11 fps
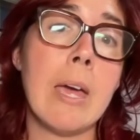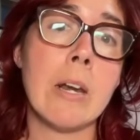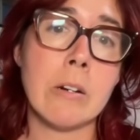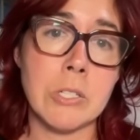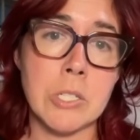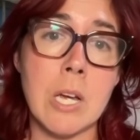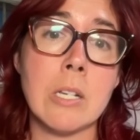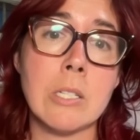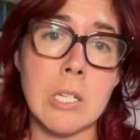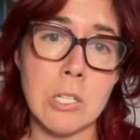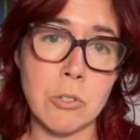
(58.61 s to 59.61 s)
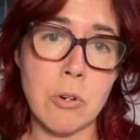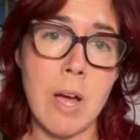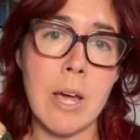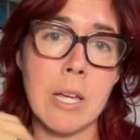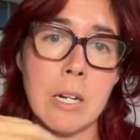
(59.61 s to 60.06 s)
And our sun is in a
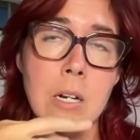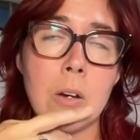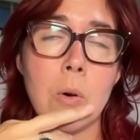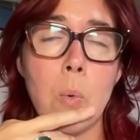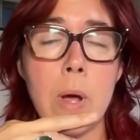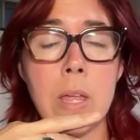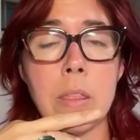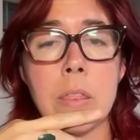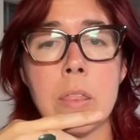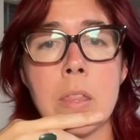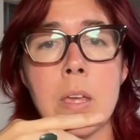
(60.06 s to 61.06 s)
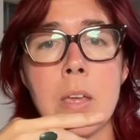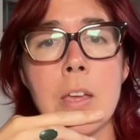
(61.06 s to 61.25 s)
trine with